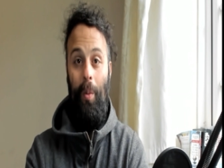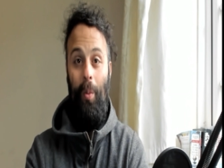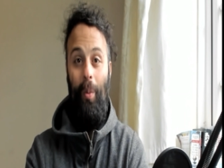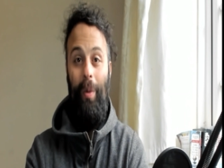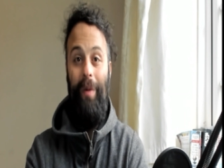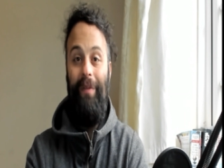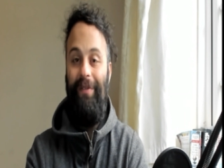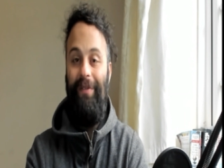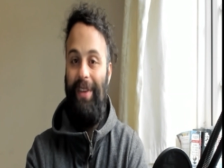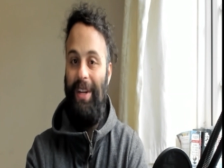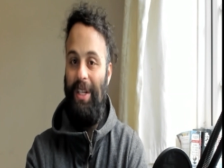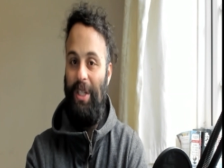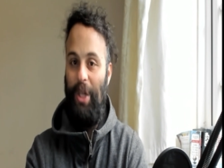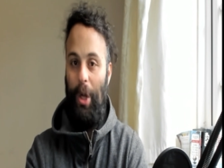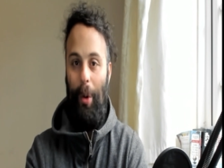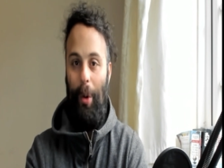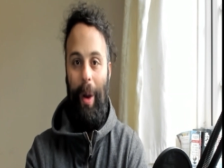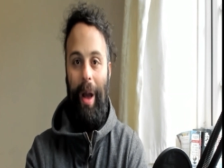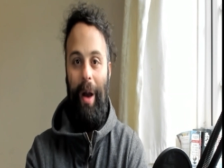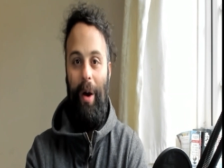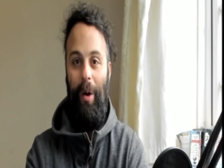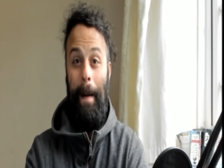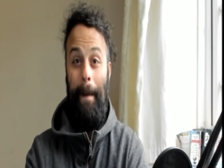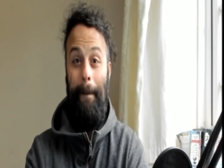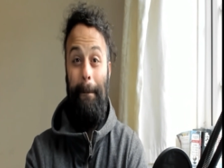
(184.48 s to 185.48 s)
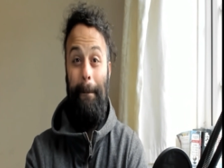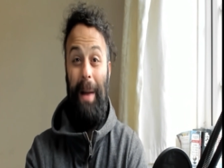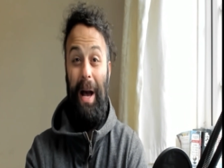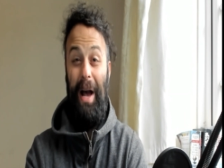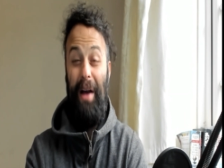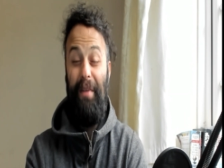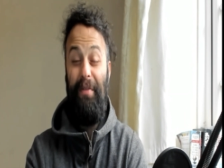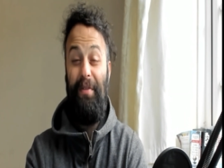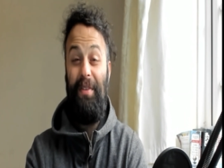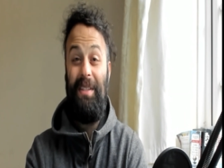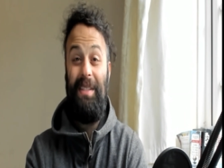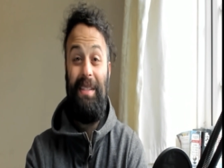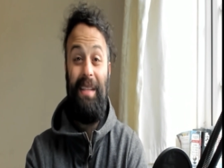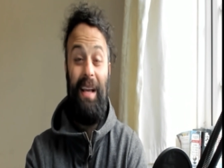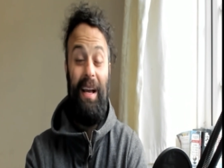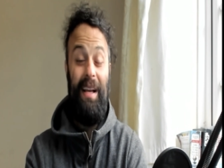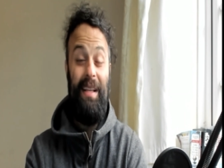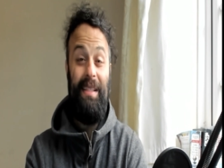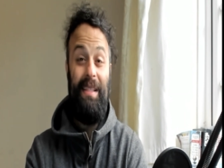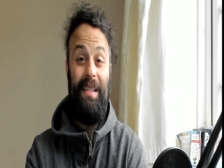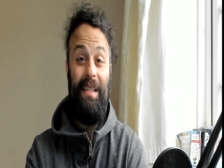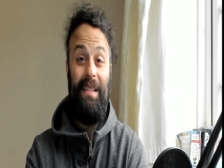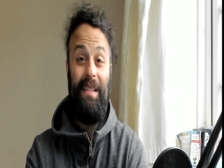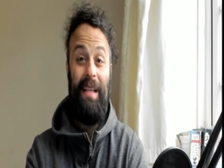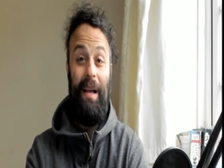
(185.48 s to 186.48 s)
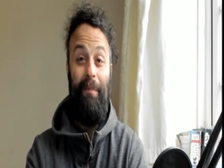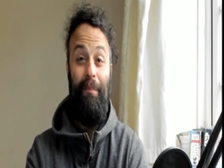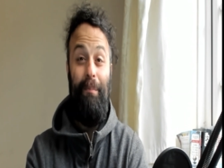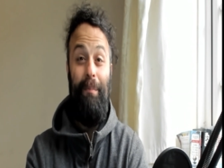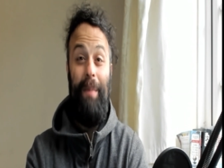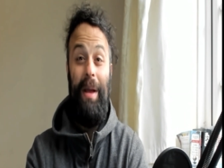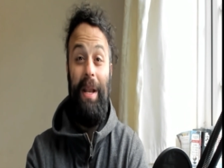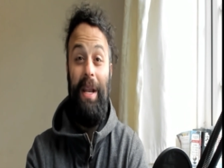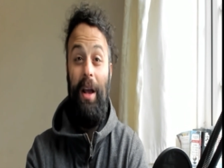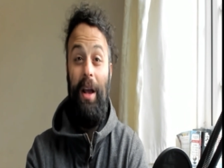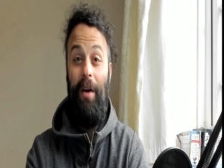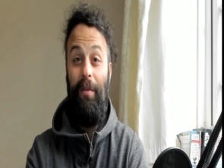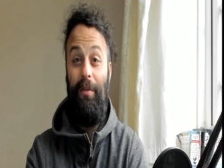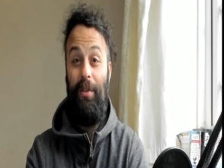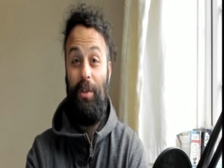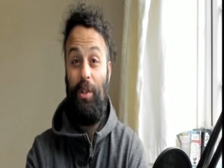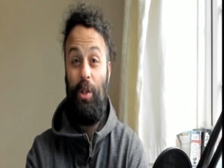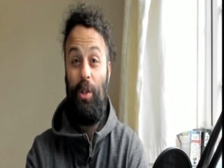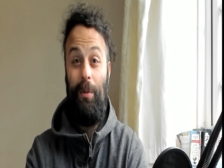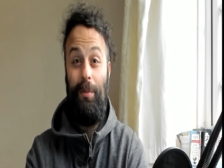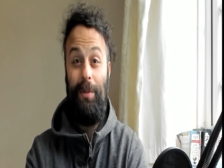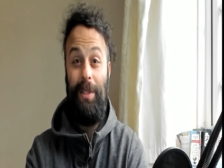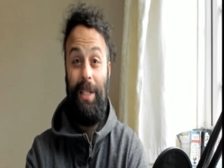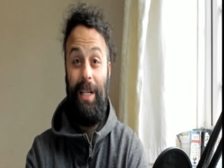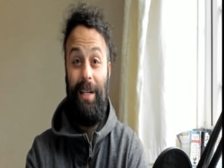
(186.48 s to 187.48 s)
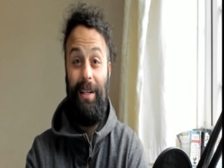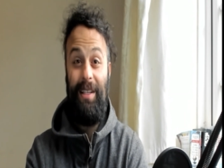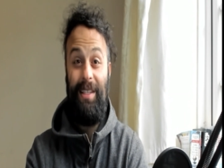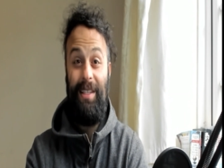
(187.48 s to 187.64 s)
with video help, math, sciences, and many other subjects.